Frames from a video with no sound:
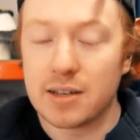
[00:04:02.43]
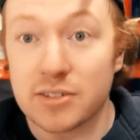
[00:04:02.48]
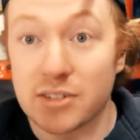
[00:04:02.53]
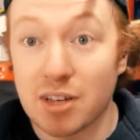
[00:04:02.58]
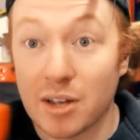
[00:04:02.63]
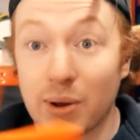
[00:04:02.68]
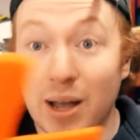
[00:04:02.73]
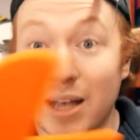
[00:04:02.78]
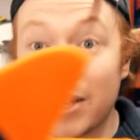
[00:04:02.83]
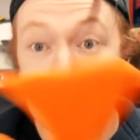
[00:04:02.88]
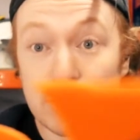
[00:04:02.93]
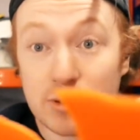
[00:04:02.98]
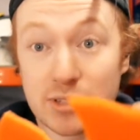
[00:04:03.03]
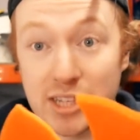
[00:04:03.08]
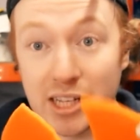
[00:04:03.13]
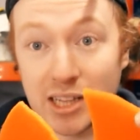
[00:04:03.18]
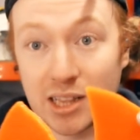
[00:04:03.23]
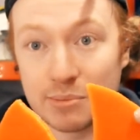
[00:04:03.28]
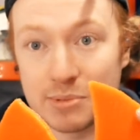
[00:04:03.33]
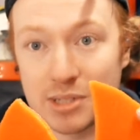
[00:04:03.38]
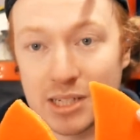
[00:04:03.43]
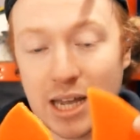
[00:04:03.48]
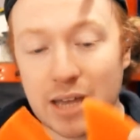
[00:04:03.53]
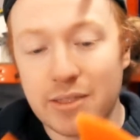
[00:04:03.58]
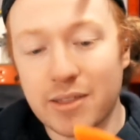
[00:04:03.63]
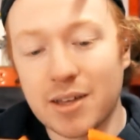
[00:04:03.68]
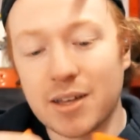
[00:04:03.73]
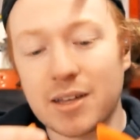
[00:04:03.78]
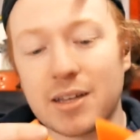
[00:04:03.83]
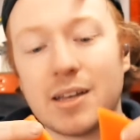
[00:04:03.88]
So as you're sticking them
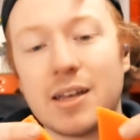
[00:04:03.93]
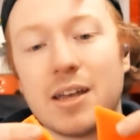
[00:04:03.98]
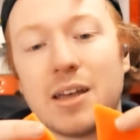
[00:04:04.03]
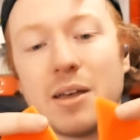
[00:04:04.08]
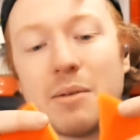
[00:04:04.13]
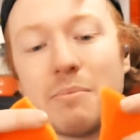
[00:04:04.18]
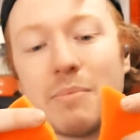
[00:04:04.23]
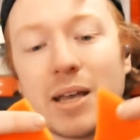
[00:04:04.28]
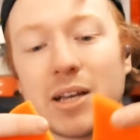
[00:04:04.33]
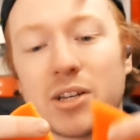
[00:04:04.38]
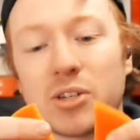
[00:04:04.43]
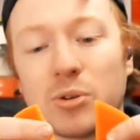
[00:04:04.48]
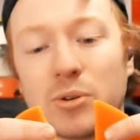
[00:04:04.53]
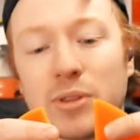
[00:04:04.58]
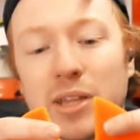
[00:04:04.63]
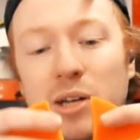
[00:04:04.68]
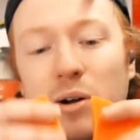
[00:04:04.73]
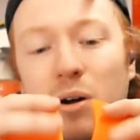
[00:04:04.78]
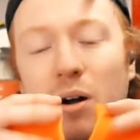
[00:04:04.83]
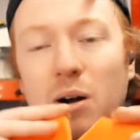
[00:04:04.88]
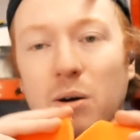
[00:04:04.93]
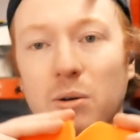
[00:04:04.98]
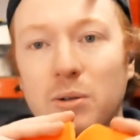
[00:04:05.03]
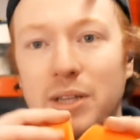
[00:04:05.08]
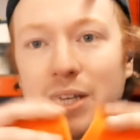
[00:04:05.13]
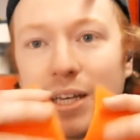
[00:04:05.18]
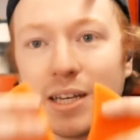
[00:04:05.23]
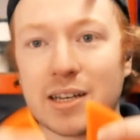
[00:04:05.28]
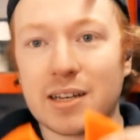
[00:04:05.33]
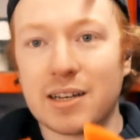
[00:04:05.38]
together, make sure that you're
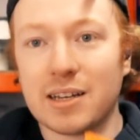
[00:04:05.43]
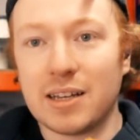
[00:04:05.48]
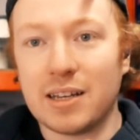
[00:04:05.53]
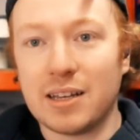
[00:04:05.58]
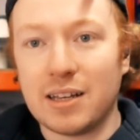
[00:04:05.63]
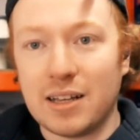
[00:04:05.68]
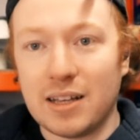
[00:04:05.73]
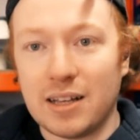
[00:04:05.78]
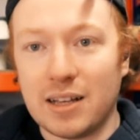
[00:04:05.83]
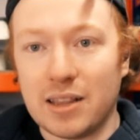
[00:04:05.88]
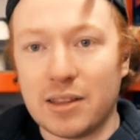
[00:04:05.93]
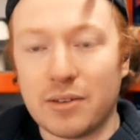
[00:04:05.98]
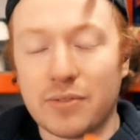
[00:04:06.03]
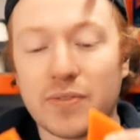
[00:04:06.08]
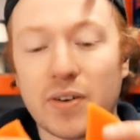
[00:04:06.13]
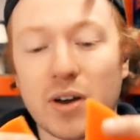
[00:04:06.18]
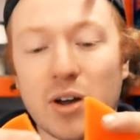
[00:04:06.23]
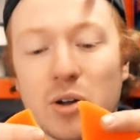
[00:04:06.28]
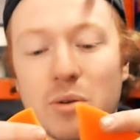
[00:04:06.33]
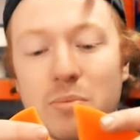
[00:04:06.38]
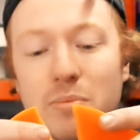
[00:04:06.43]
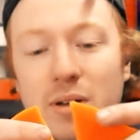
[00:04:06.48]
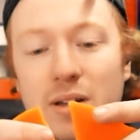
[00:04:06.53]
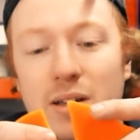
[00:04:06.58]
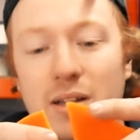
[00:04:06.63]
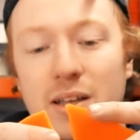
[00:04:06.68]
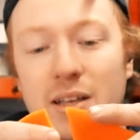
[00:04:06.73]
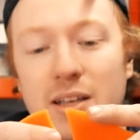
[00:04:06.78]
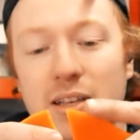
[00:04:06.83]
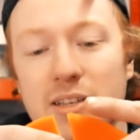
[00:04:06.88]
holding the foam
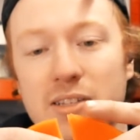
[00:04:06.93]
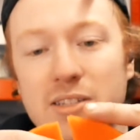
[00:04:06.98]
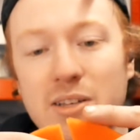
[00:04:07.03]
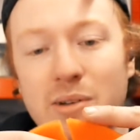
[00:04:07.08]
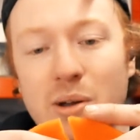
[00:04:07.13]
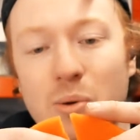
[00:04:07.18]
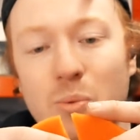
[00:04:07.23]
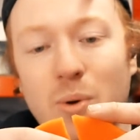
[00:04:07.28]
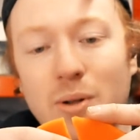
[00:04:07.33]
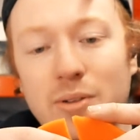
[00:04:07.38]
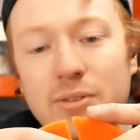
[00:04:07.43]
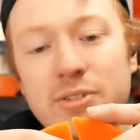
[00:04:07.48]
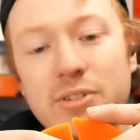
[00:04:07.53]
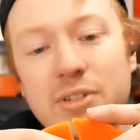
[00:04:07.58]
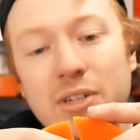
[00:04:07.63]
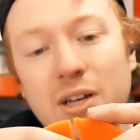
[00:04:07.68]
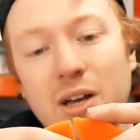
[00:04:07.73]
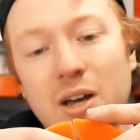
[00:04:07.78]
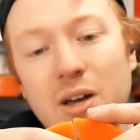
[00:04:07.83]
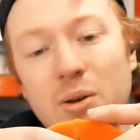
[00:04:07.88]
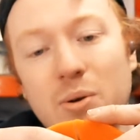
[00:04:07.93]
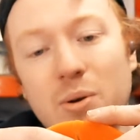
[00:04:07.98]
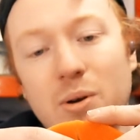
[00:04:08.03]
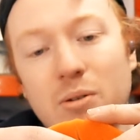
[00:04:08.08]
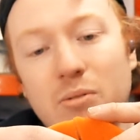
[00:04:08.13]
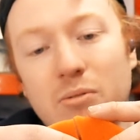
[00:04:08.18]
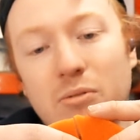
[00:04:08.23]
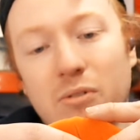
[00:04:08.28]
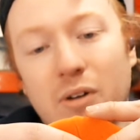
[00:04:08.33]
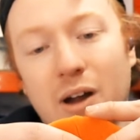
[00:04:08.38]
so it wants to go
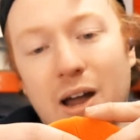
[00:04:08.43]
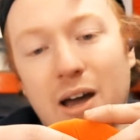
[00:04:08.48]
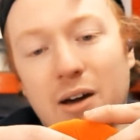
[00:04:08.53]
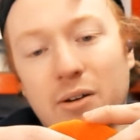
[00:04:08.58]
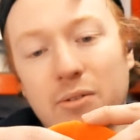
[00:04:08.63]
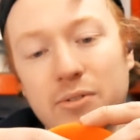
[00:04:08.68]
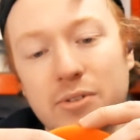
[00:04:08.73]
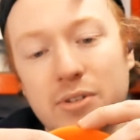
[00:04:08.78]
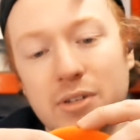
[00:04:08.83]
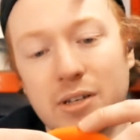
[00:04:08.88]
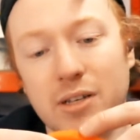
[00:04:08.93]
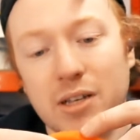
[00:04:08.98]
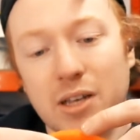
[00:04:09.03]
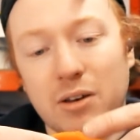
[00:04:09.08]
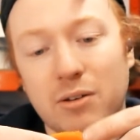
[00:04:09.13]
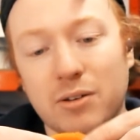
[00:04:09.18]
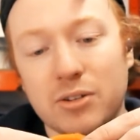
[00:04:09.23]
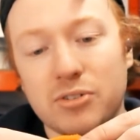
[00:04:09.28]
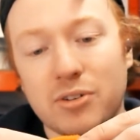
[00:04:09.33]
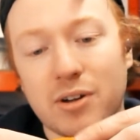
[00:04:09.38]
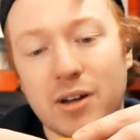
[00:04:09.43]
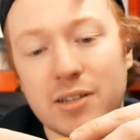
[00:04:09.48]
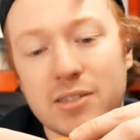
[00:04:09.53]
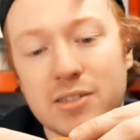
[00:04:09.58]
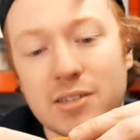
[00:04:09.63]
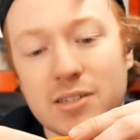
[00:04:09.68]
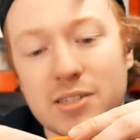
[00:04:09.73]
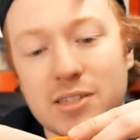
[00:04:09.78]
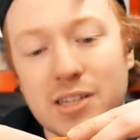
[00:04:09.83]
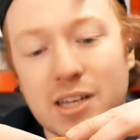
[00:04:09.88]
round. You're not trying
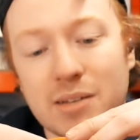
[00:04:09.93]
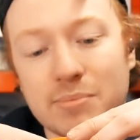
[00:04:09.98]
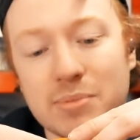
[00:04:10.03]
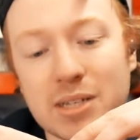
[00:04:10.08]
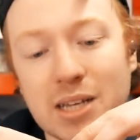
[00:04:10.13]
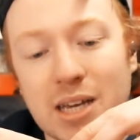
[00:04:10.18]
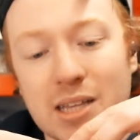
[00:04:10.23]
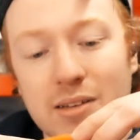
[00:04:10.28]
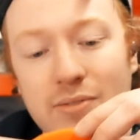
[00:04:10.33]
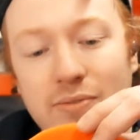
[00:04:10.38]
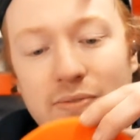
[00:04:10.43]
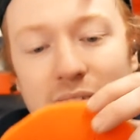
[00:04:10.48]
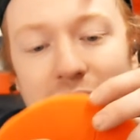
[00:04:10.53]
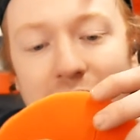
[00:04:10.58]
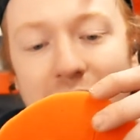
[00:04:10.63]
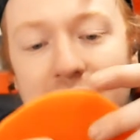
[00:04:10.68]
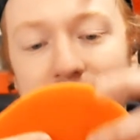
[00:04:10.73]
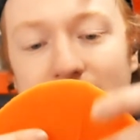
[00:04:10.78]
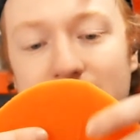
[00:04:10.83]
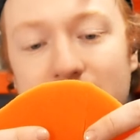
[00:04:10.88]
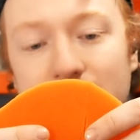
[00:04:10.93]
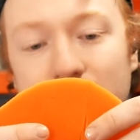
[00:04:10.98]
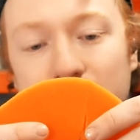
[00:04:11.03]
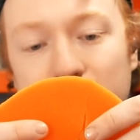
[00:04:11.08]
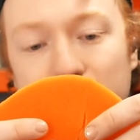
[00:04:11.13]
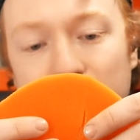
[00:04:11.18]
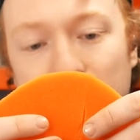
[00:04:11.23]
to stick them together flat.